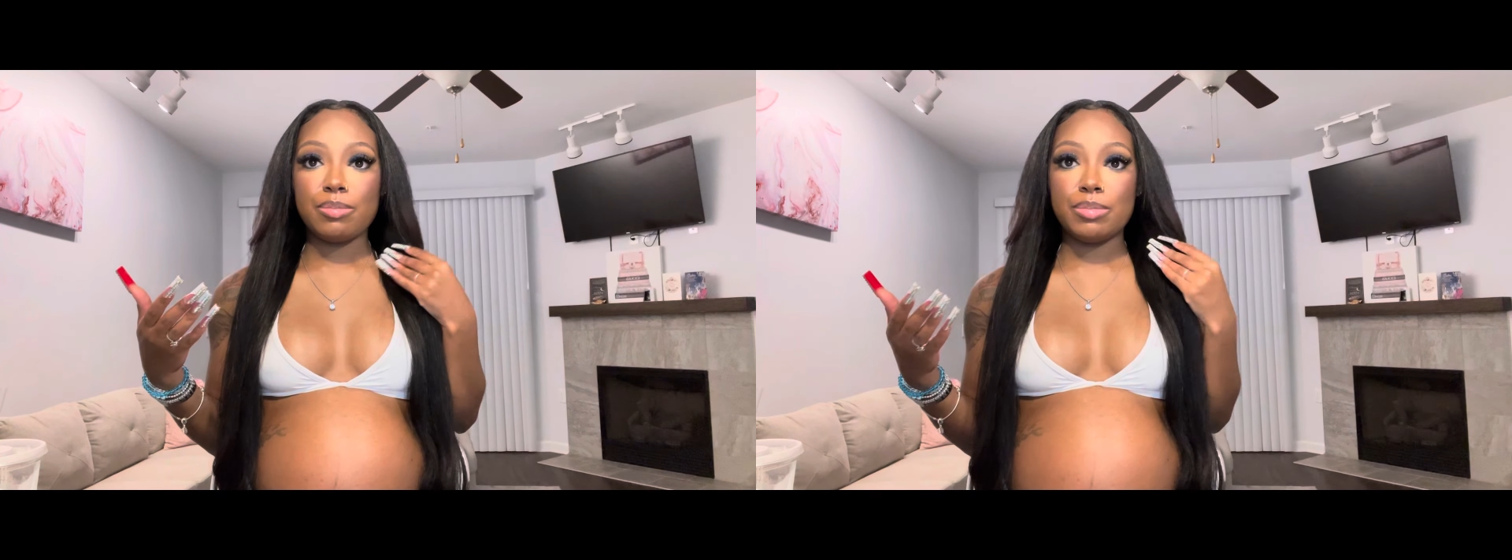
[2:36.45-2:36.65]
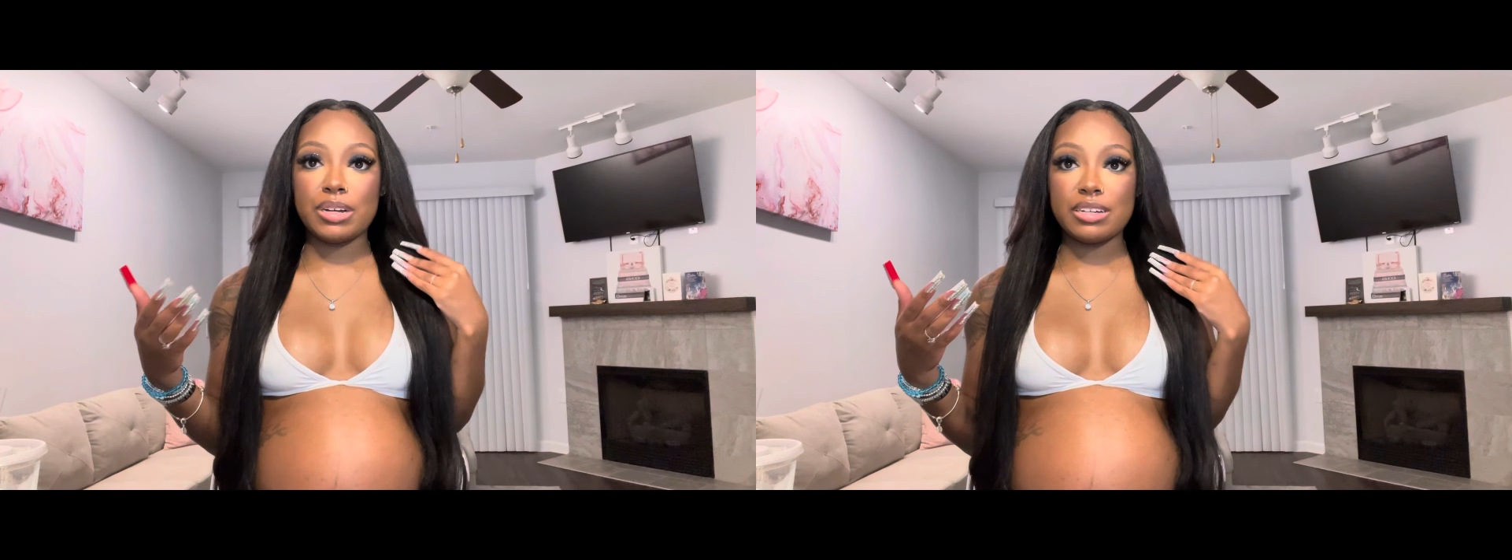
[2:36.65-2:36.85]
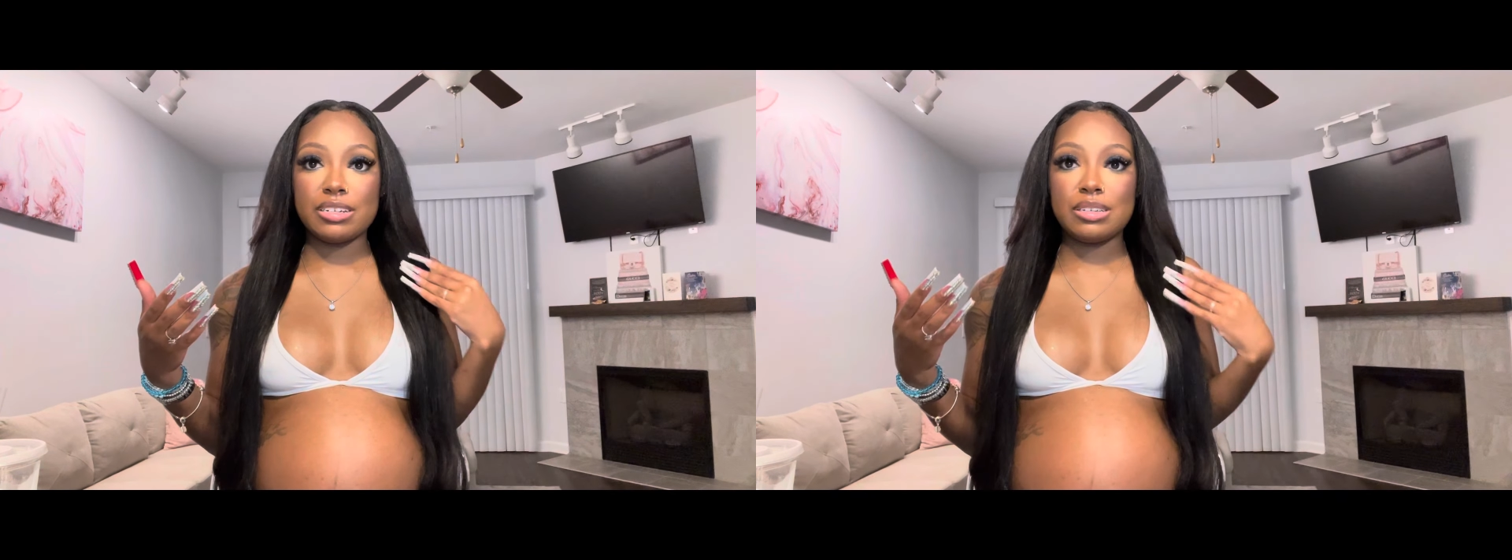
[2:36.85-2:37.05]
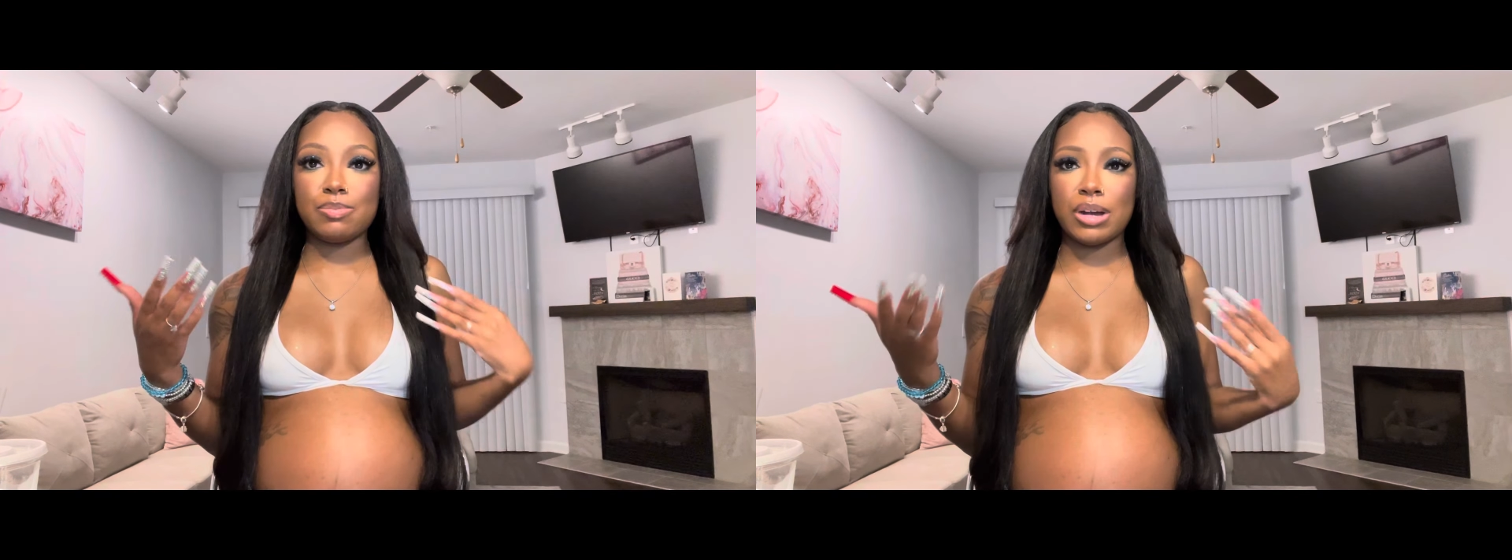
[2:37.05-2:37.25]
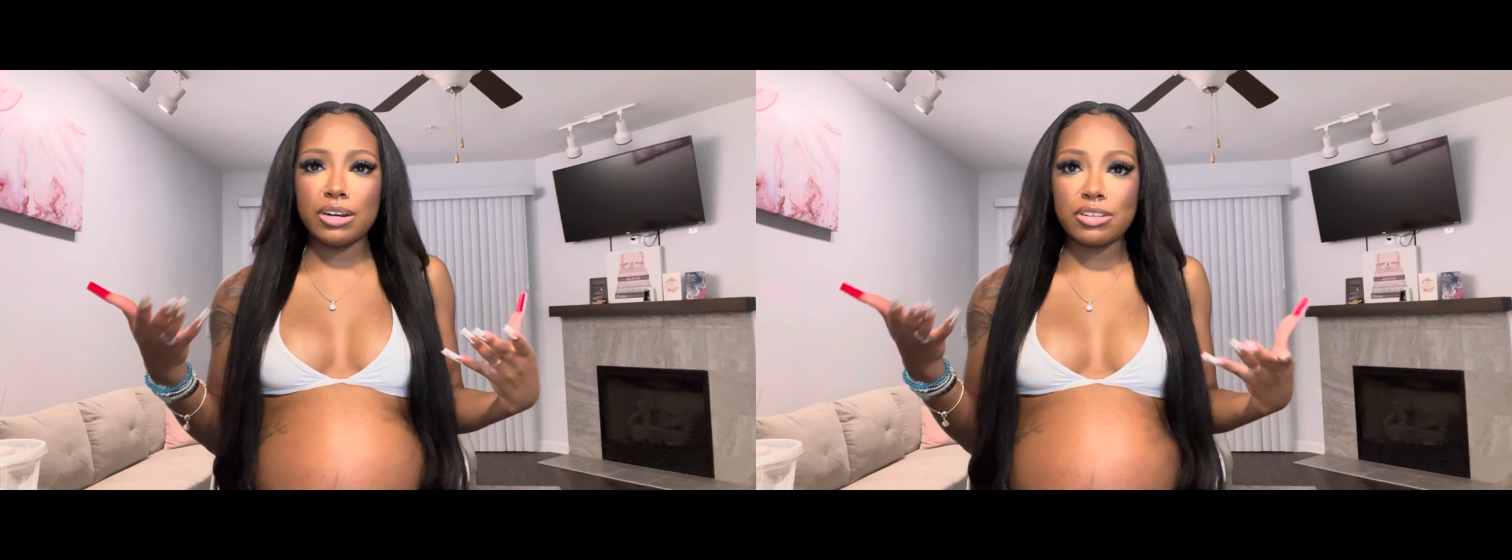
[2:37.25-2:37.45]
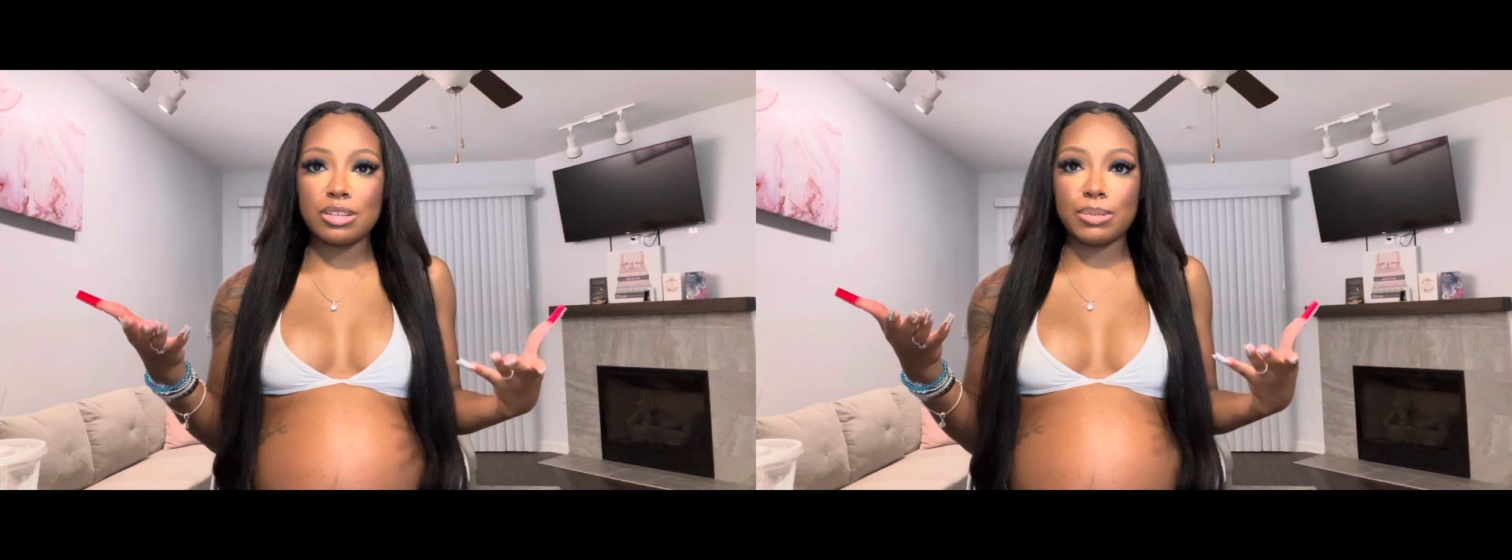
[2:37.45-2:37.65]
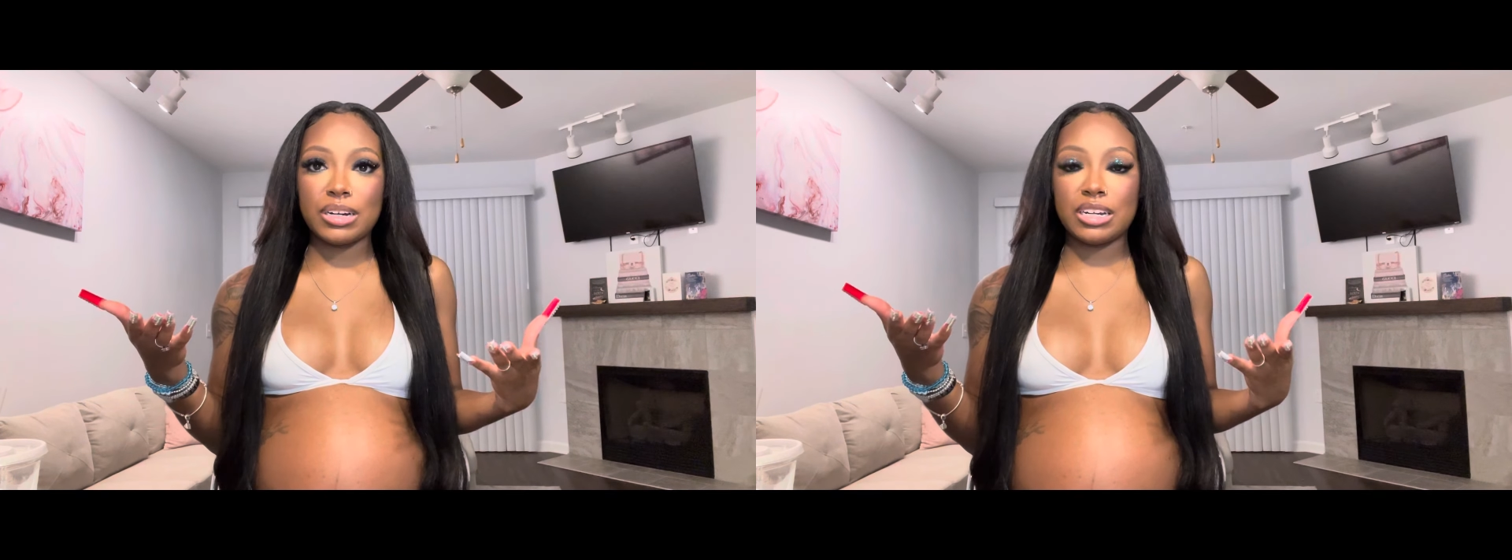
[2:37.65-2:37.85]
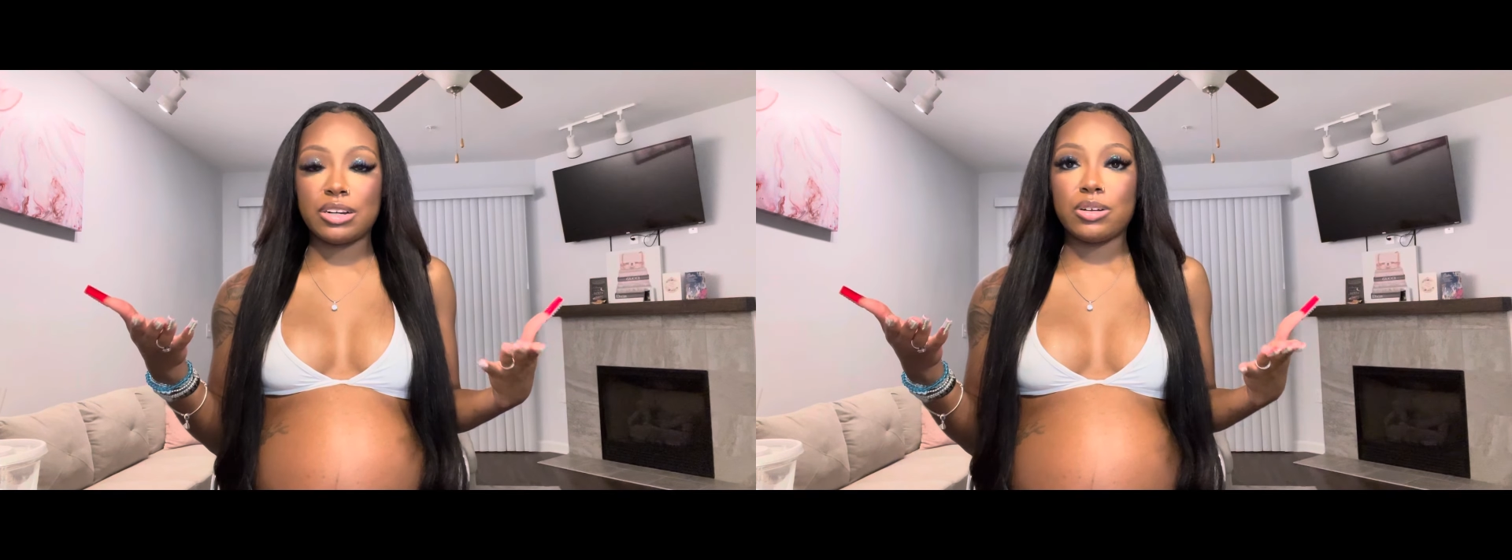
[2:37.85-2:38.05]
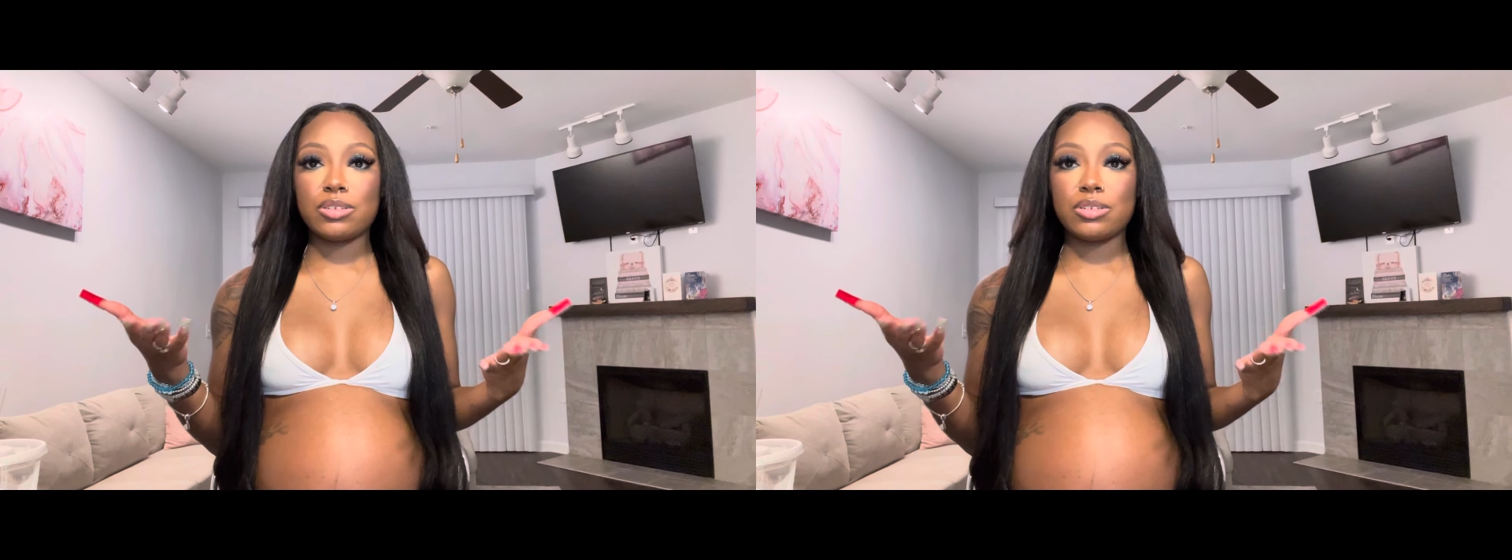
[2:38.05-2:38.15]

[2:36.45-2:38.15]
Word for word: because my nose is bleeding, you know?